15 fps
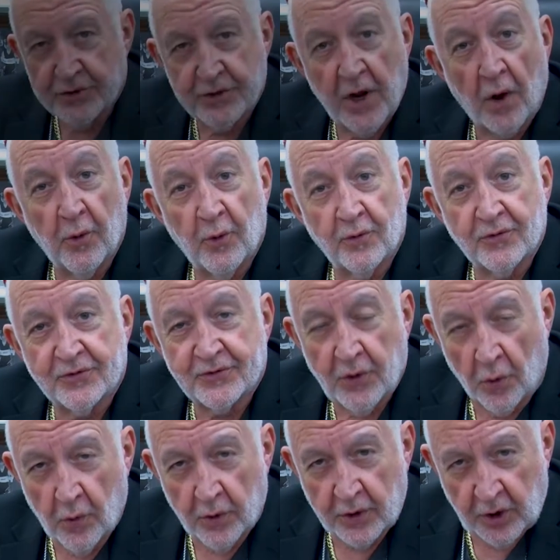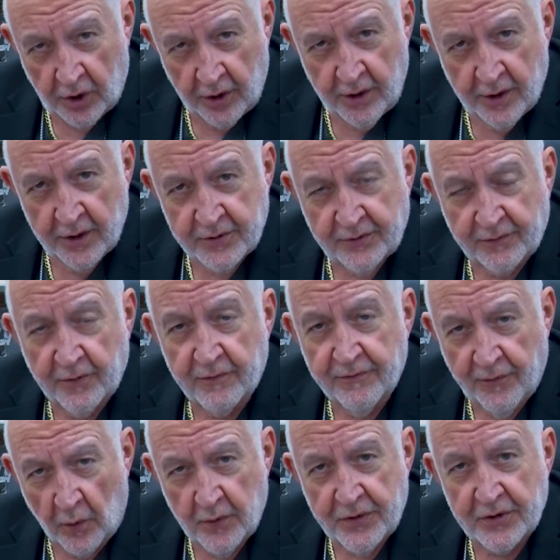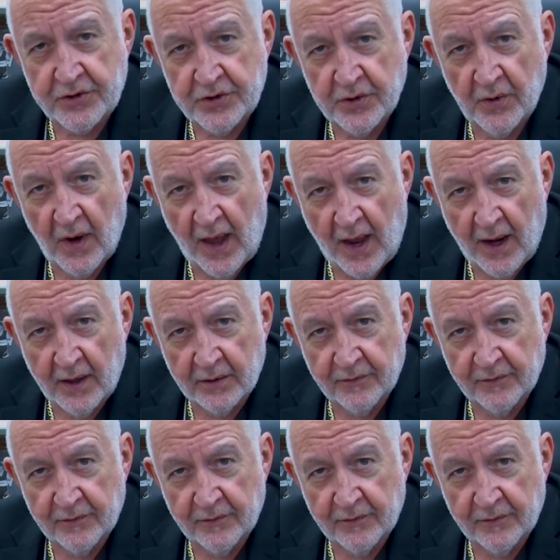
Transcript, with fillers: total store clearance for 4th of July.